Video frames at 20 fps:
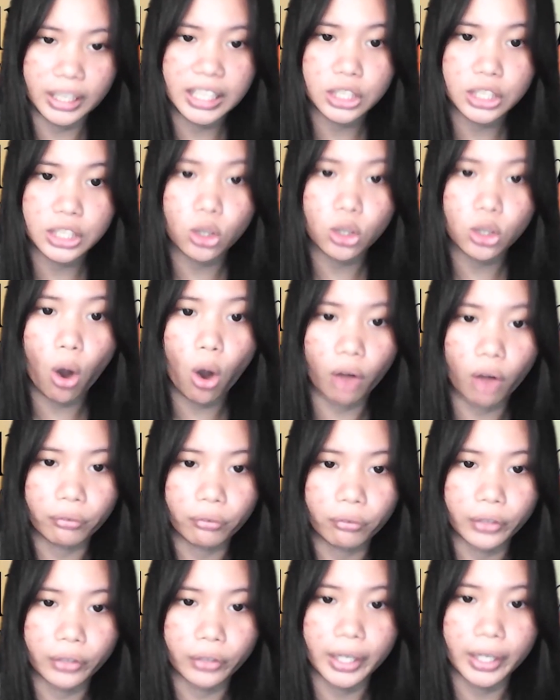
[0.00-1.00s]
Each
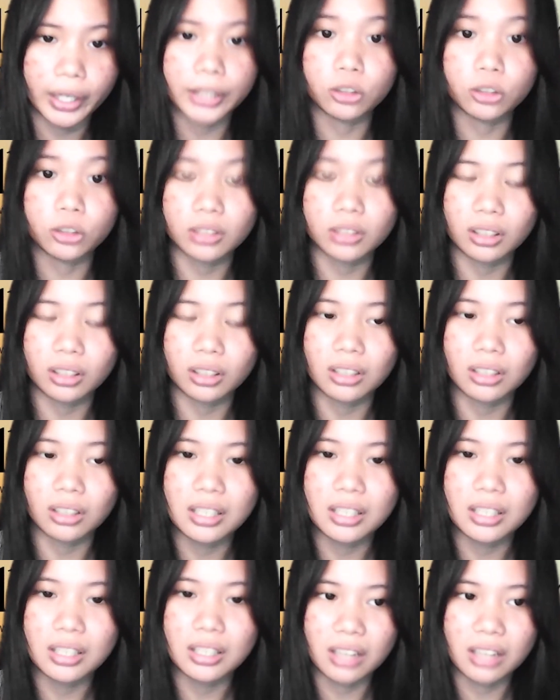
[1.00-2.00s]
offer a unique
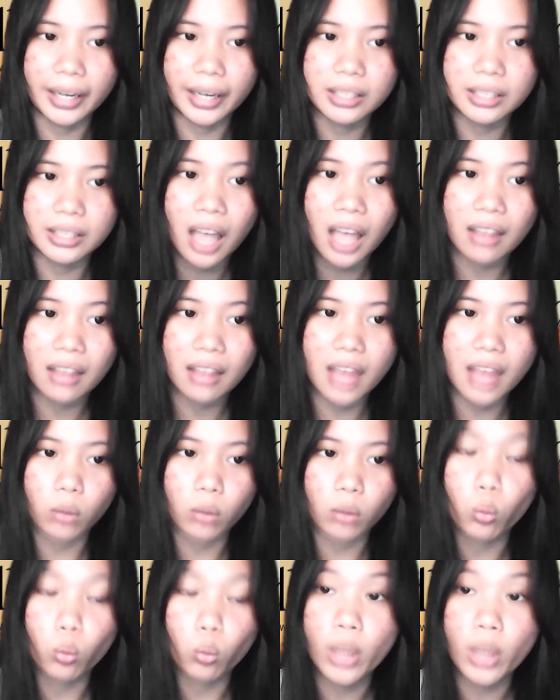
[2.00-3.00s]
insight
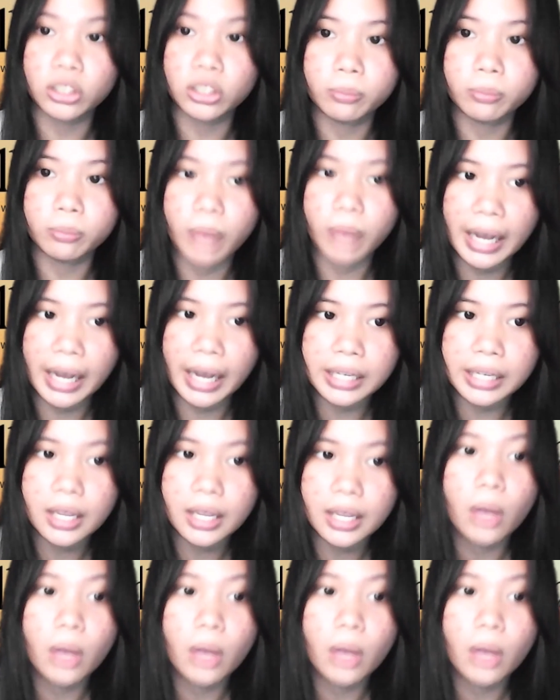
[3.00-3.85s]
that, when combined,